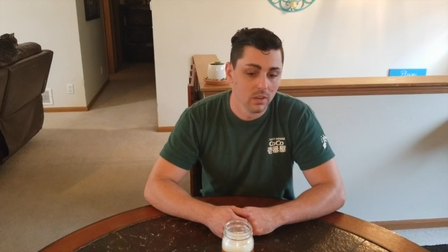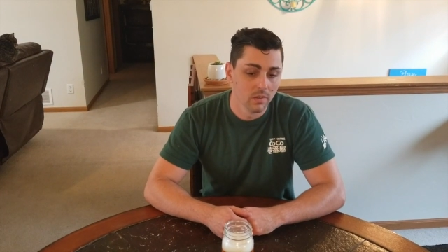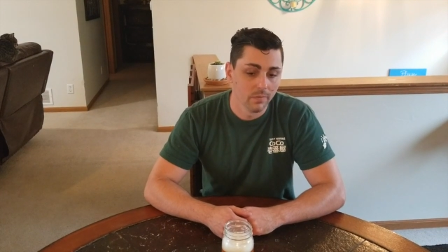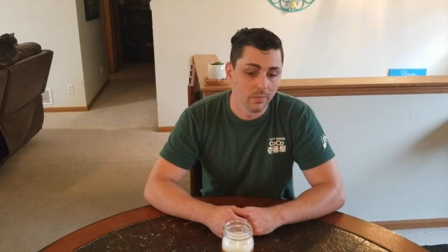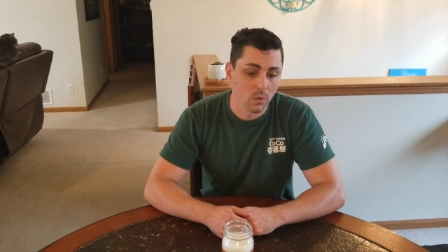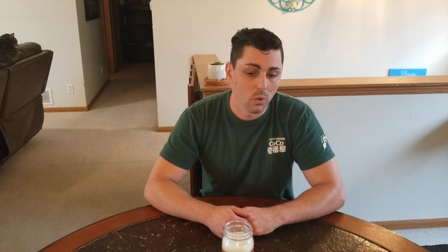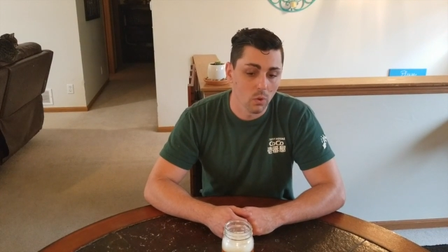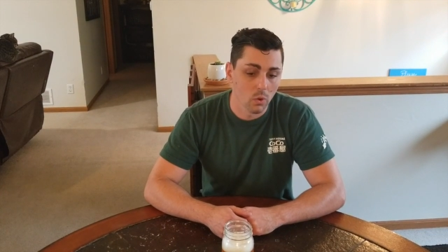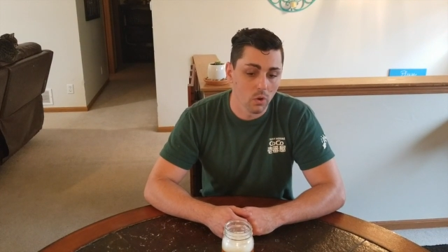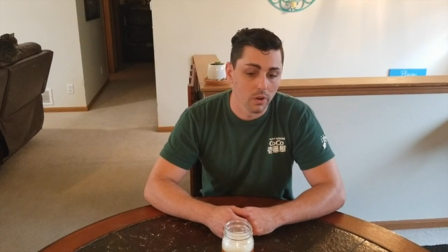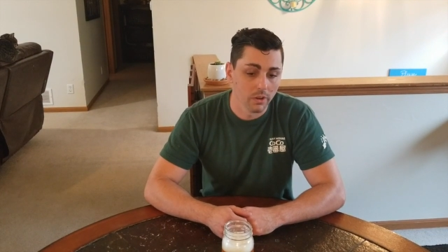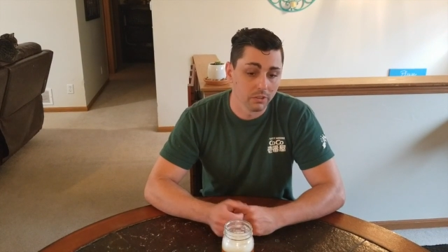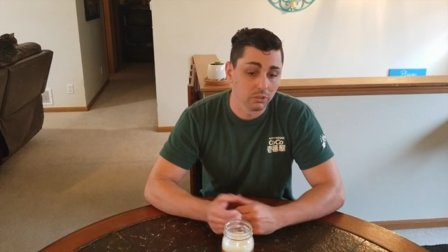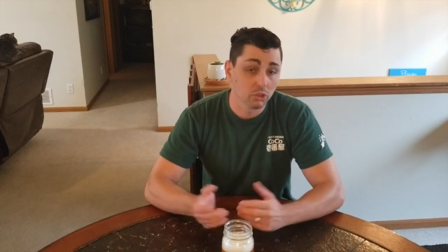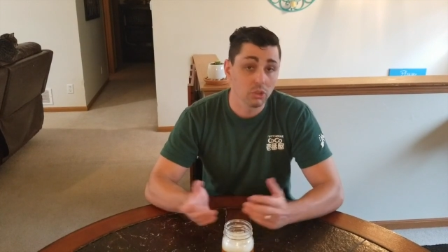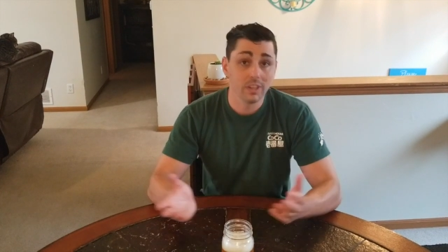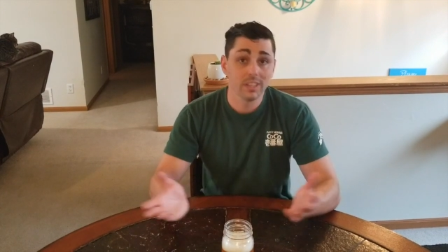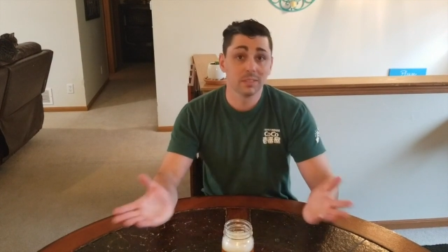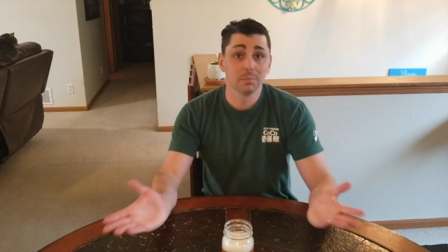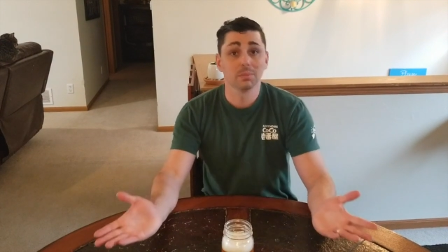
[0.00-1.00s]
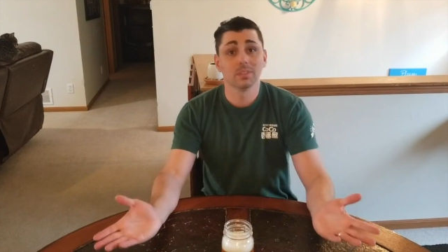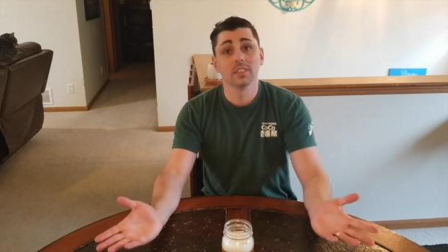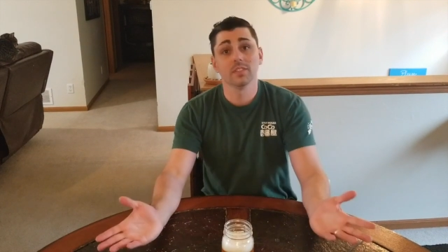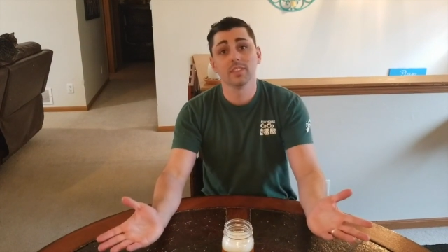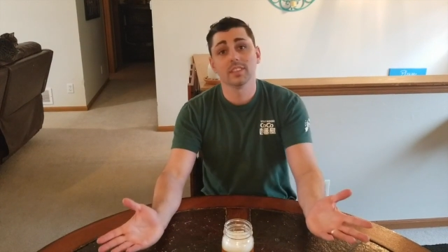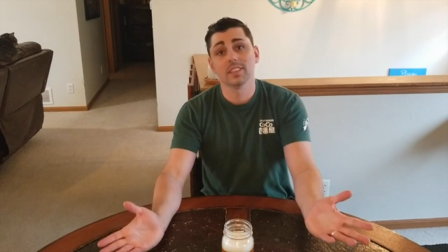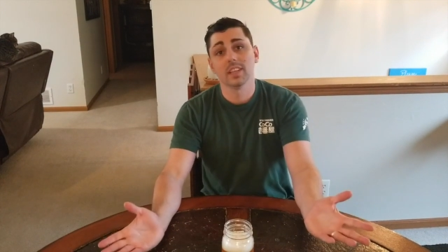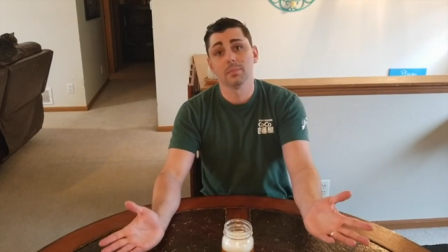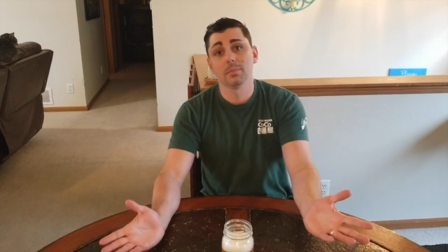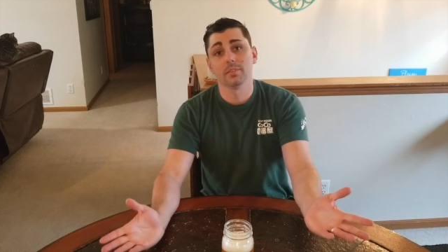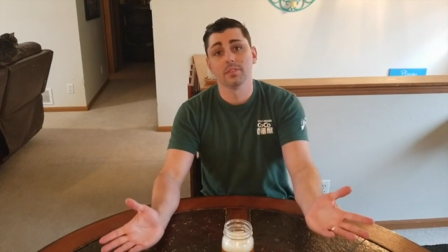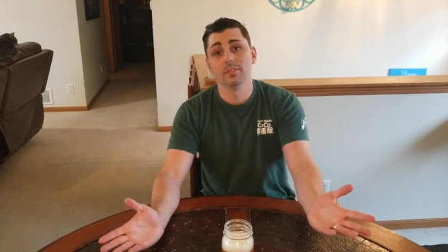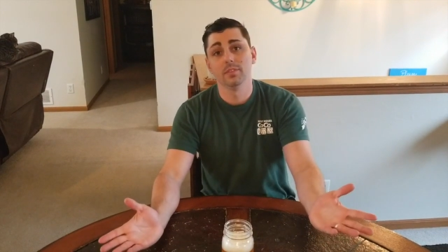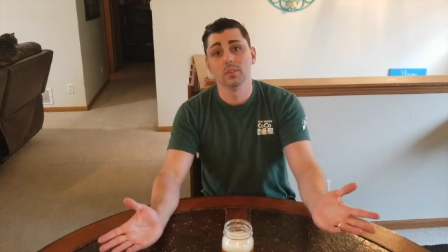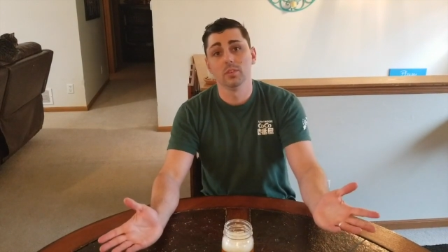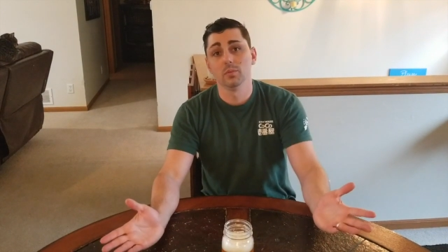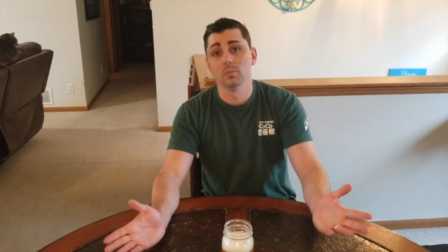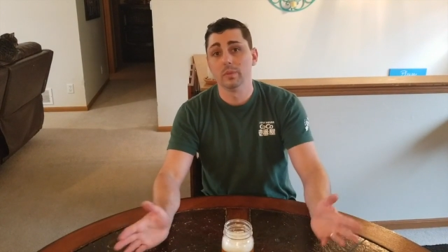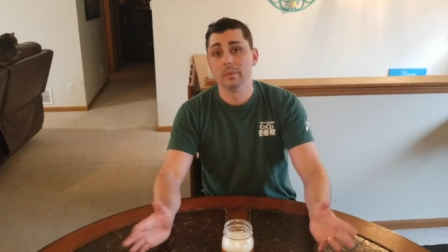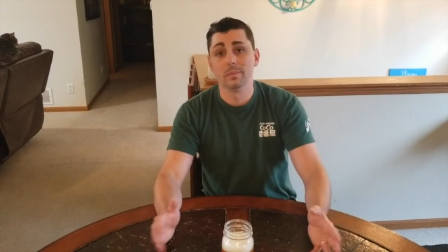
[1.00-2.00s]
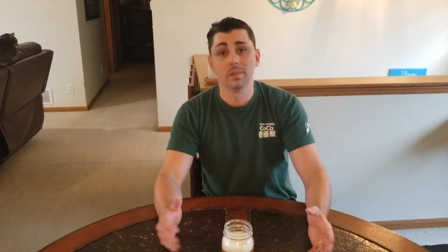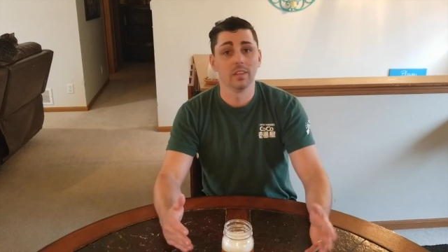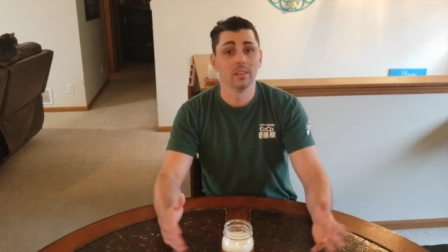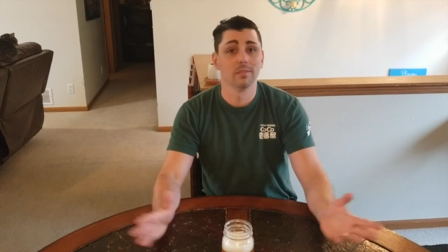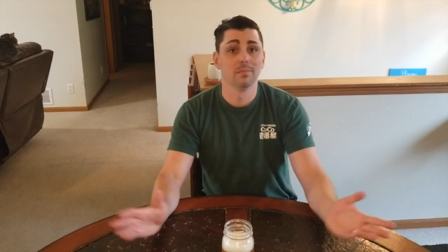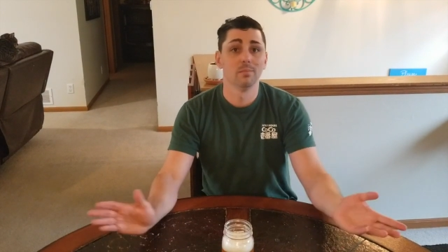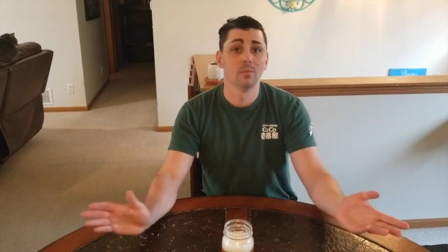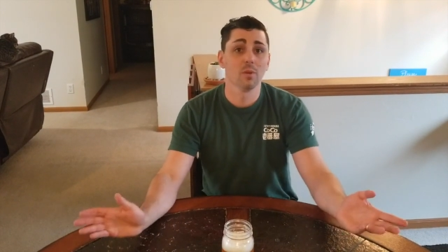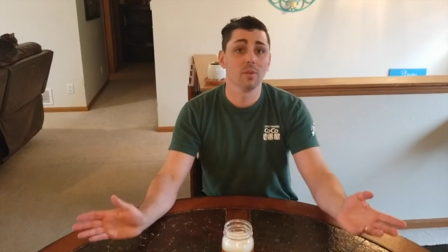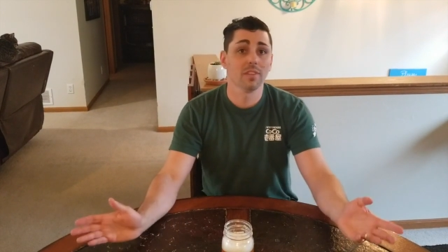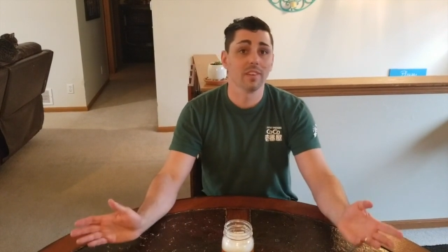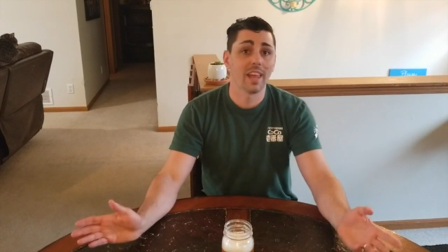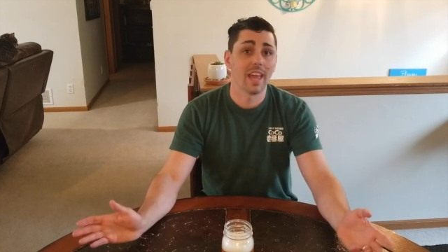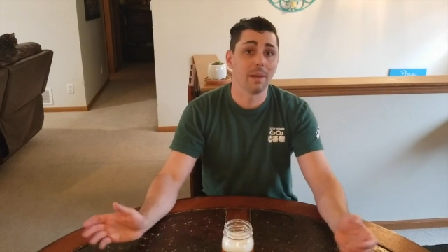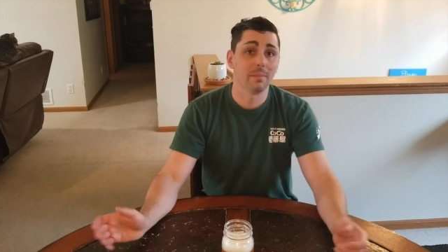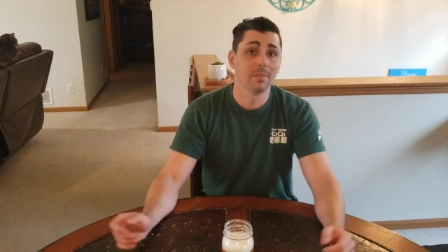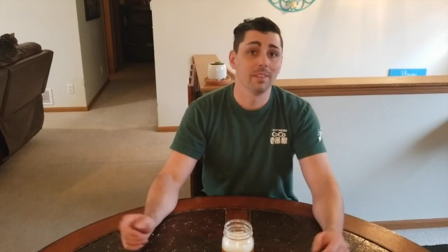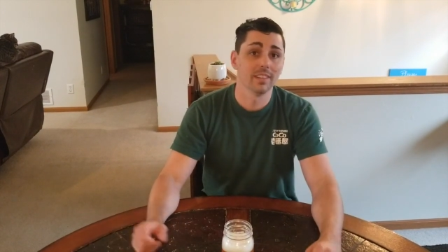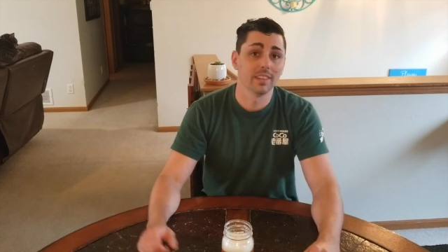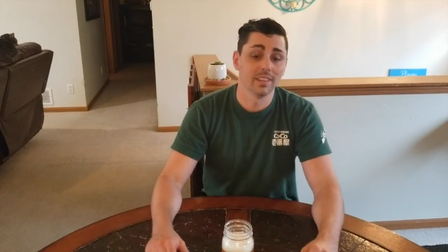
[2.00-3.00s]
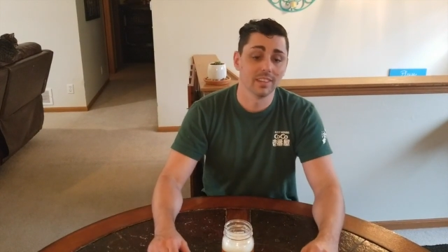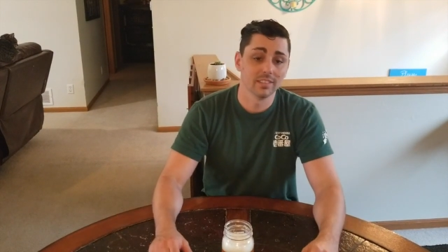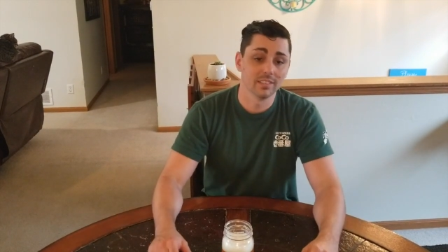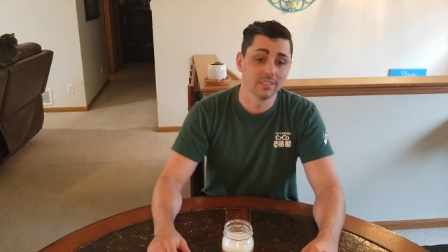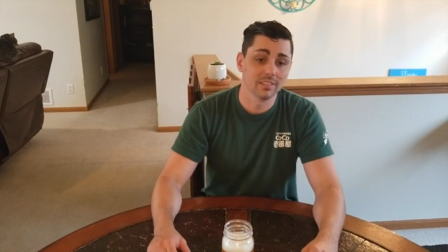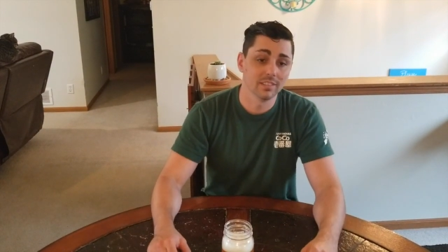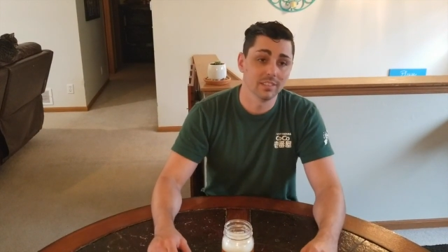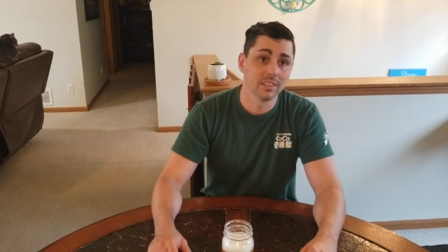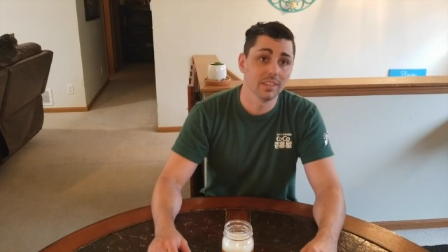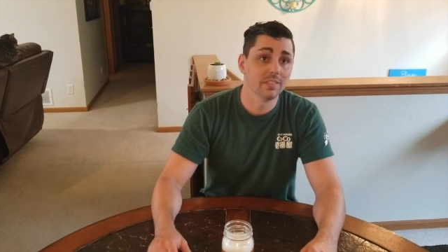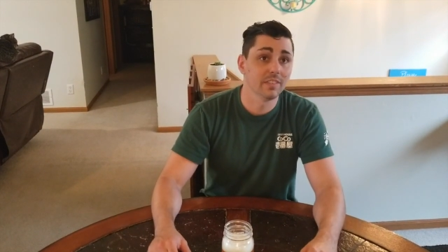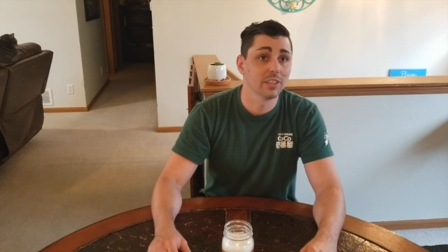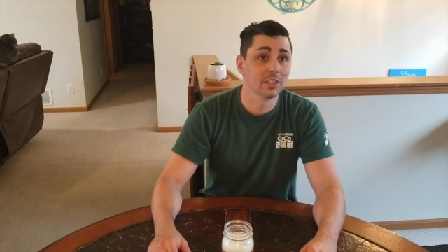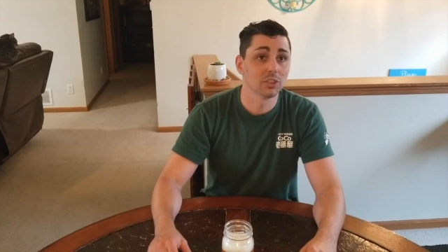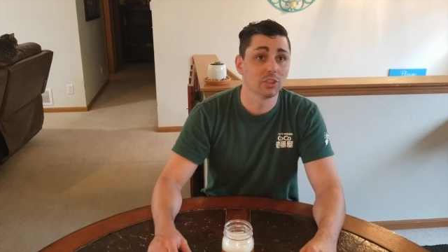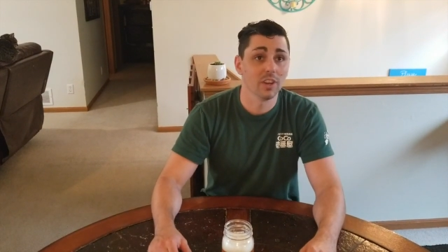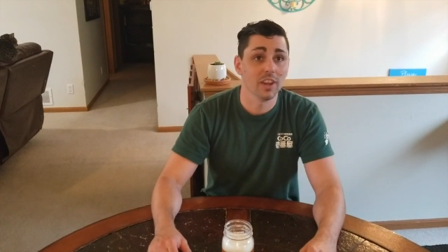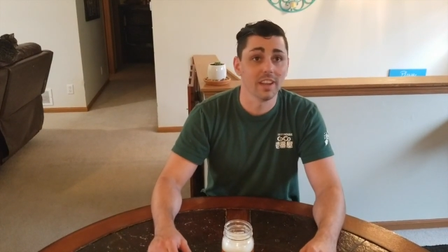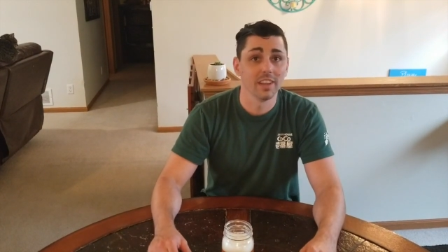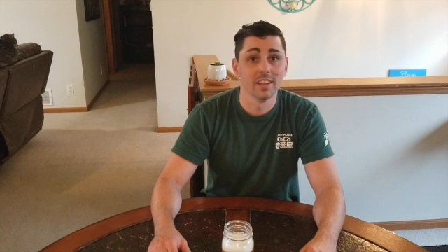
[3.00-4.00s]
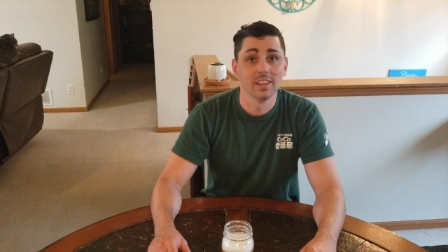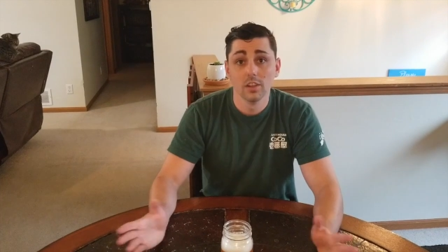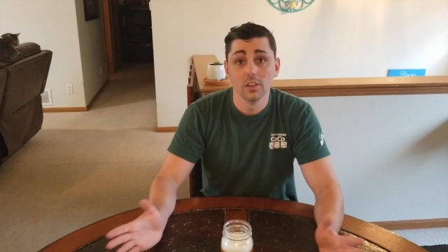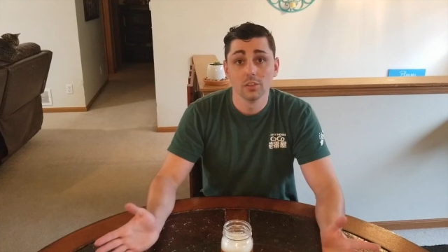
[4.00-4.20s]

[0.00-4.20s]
or try a specific type of food, we'd be more than happy to give it a try.